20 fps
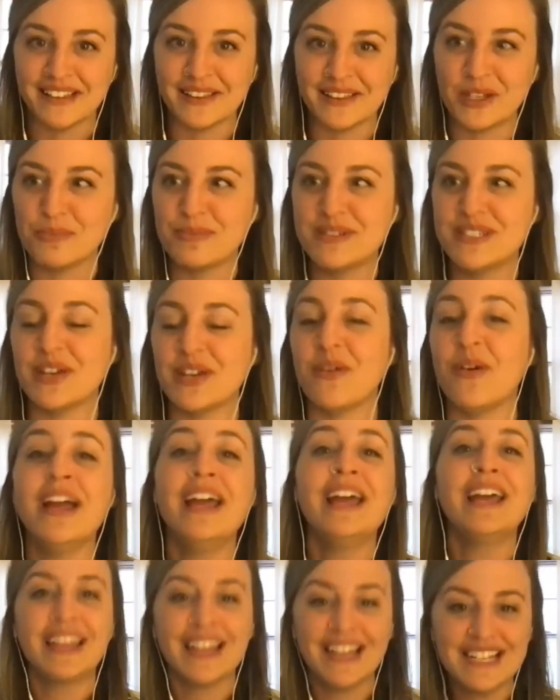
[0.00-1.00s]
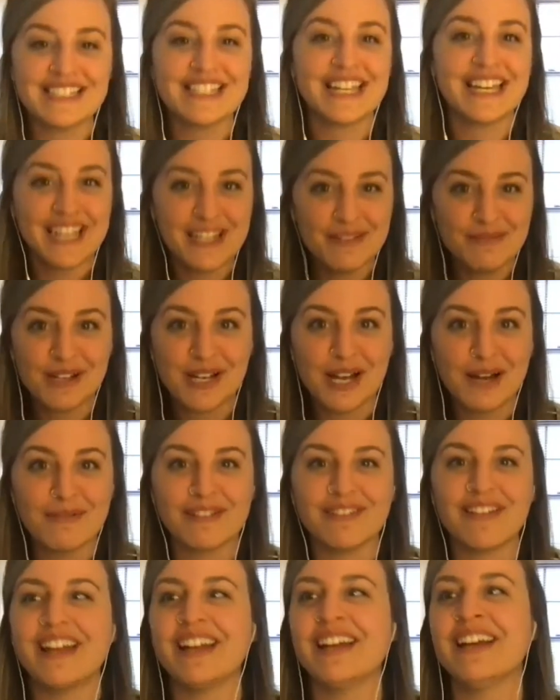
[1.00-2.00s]
loop too guys i am a
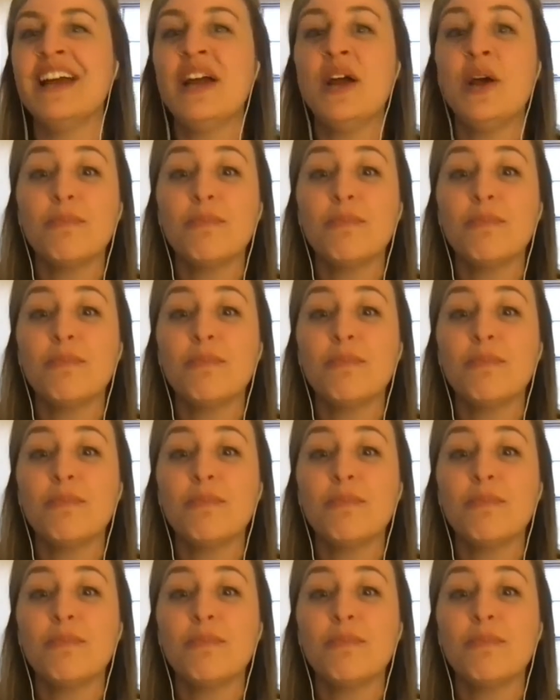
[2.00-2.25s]
copywriter